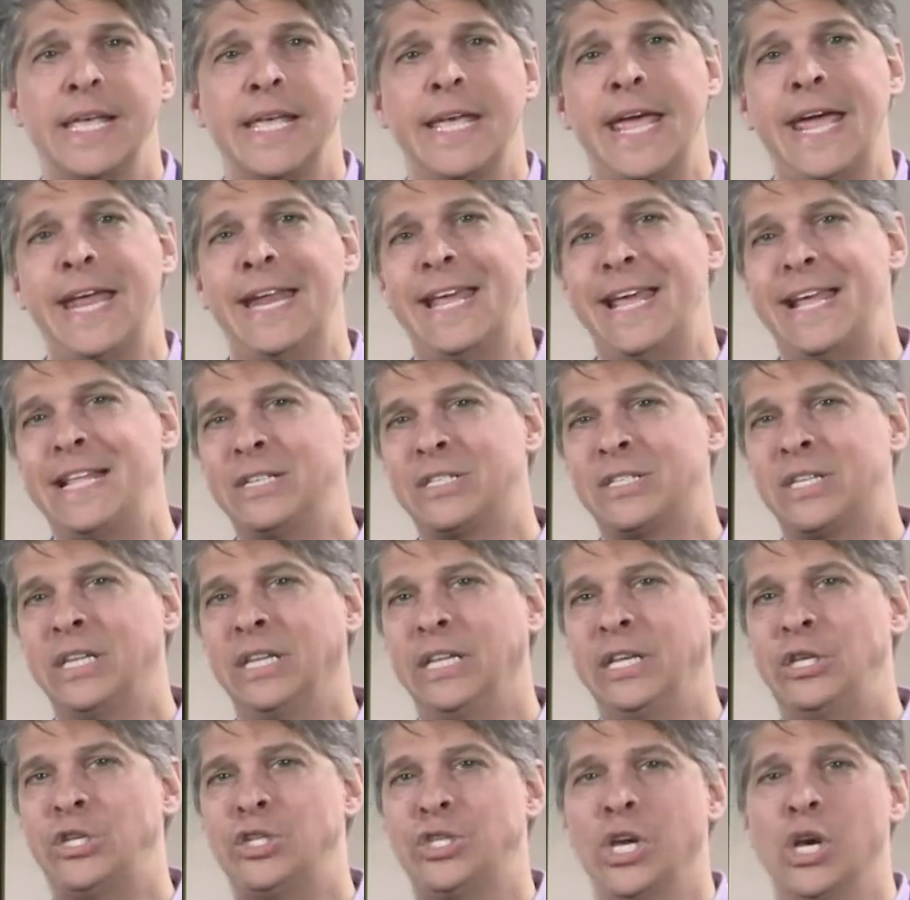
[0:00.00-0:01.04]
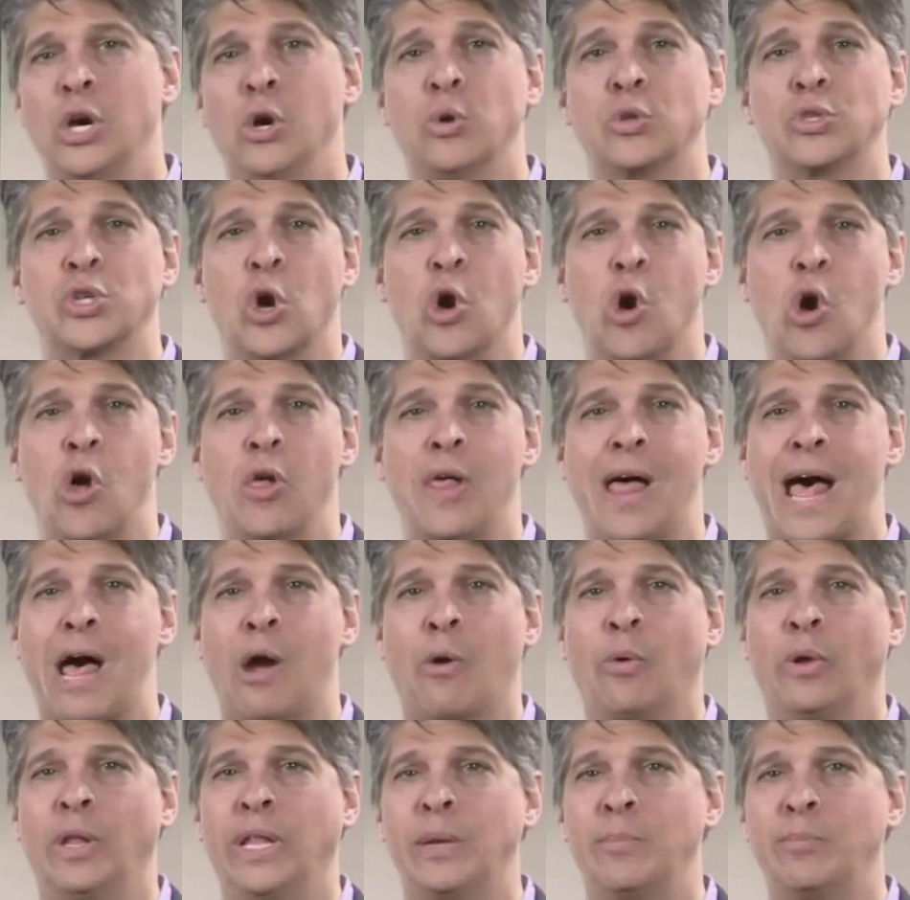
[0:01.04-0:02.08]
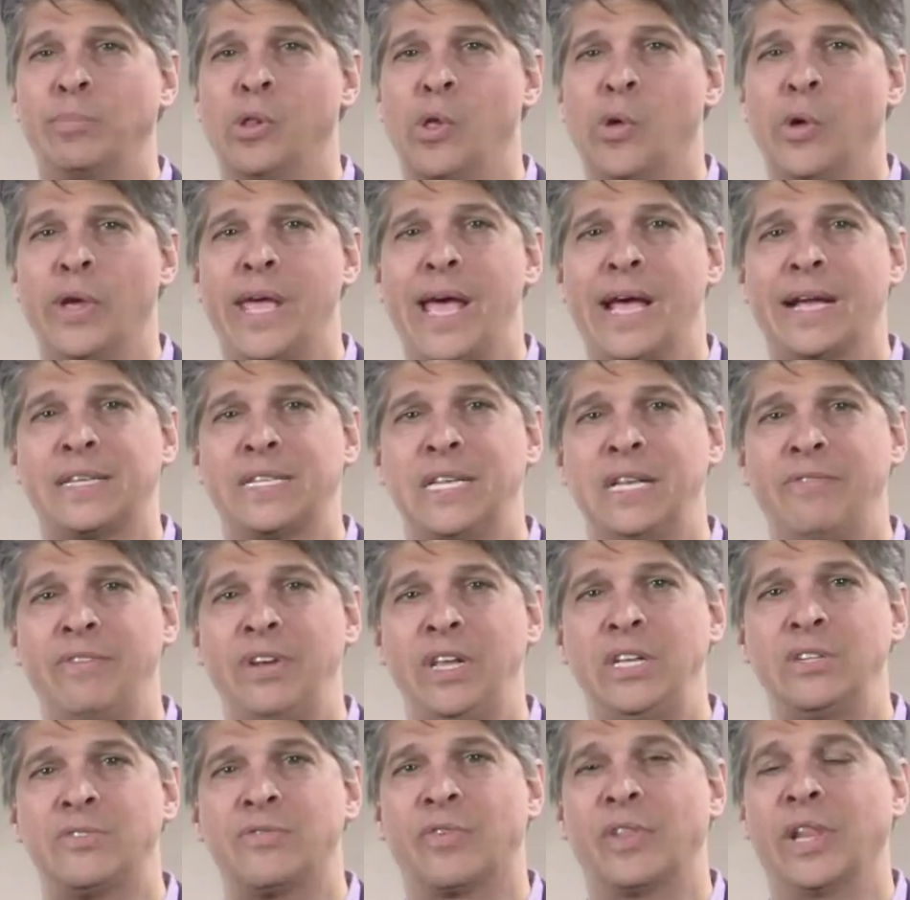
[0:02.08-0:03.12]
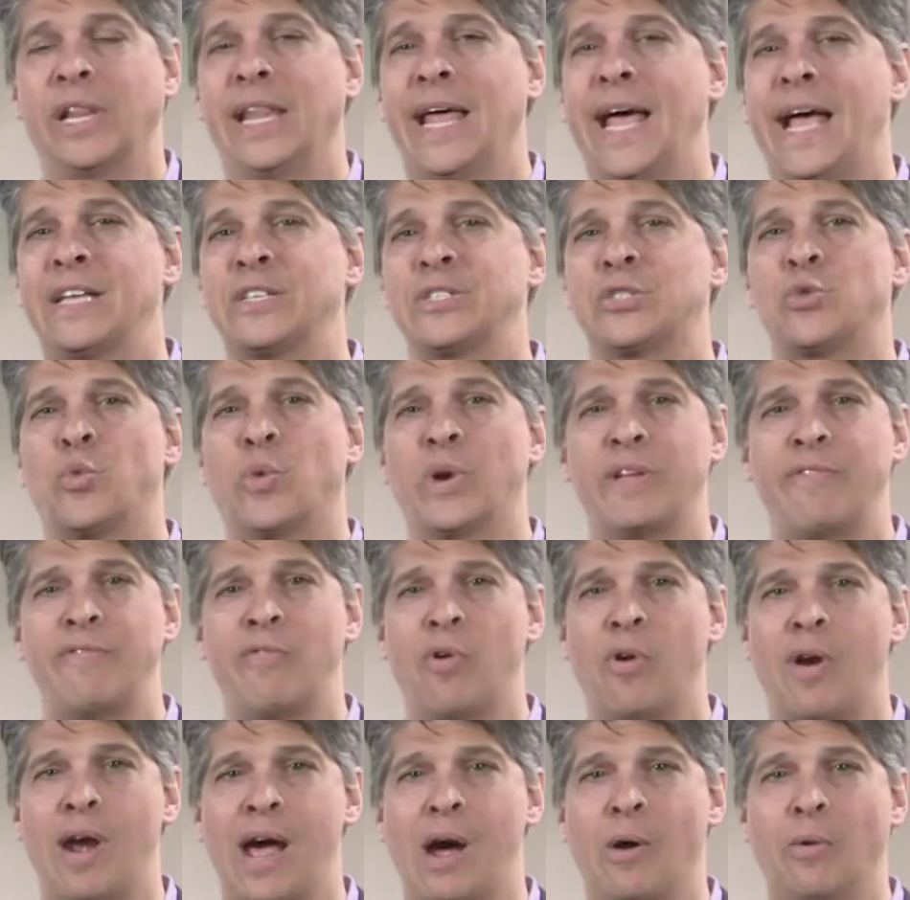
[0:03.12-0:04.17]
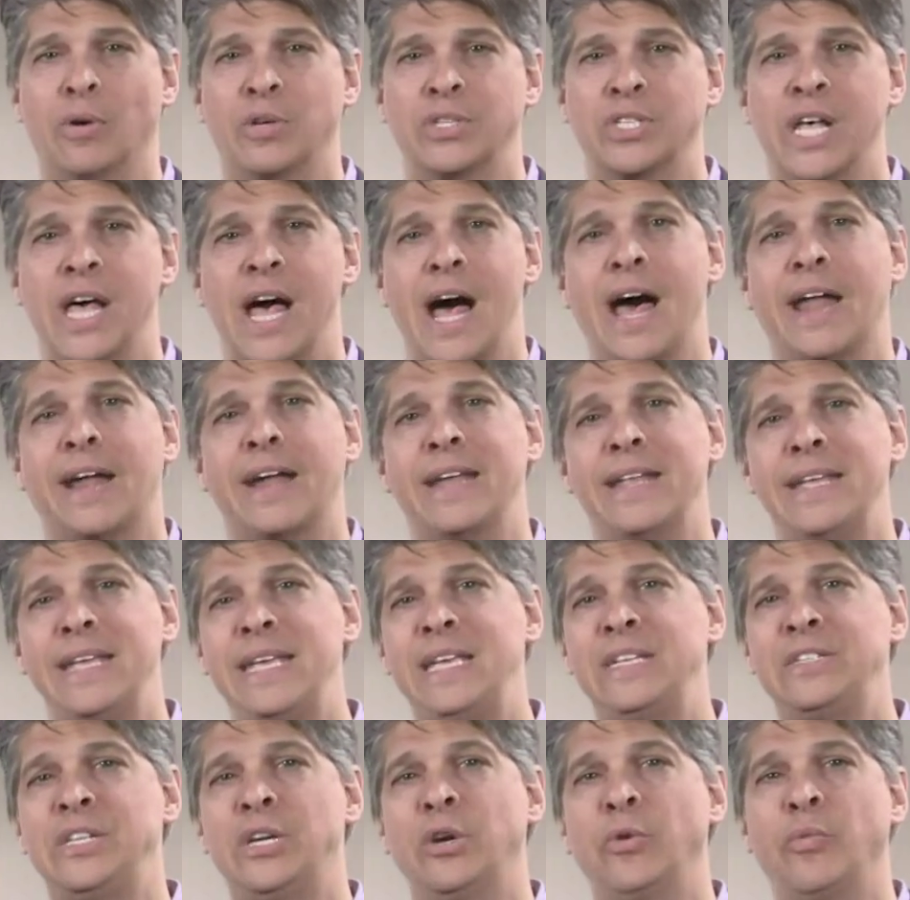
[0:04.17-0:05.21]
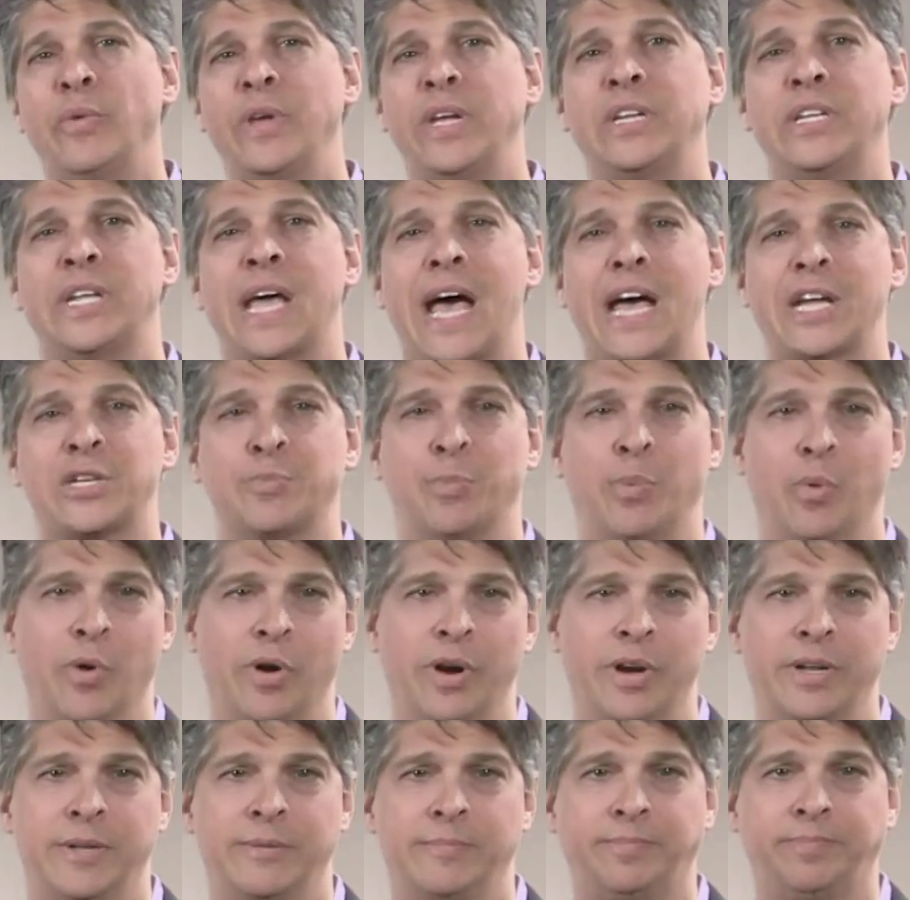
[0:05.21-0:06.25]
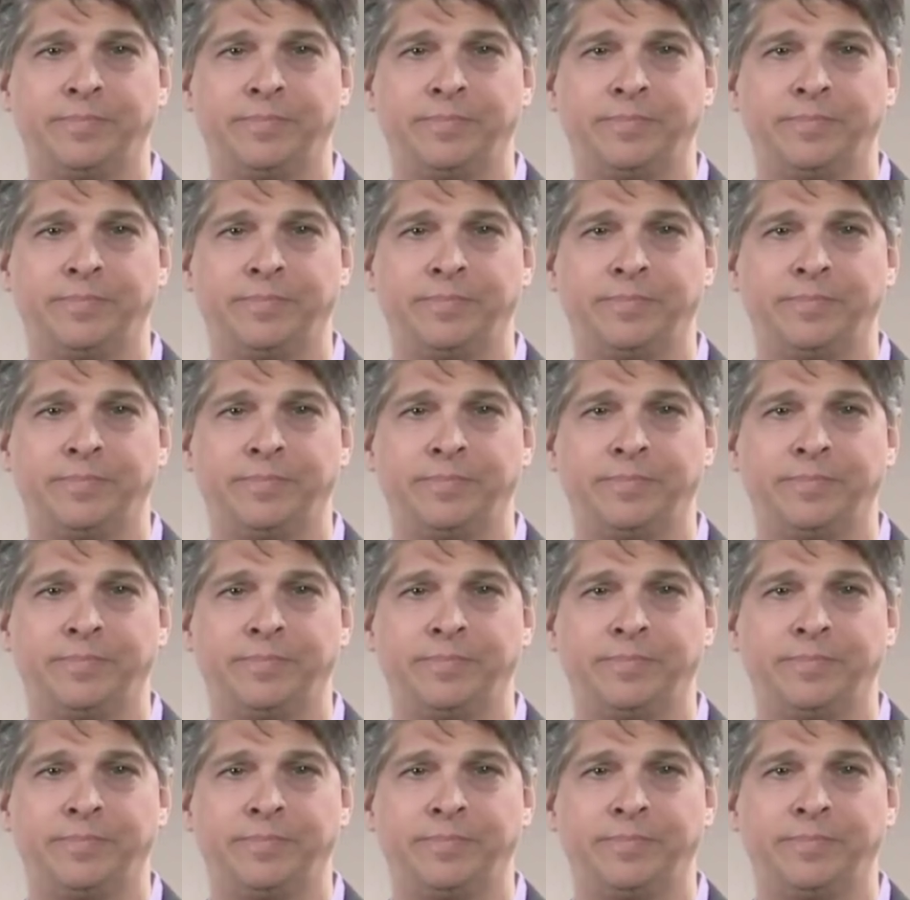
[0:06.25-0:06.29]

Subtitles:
It instantly shows all hourly employee activities for the last 24 hours on an easy-to-read dashboard.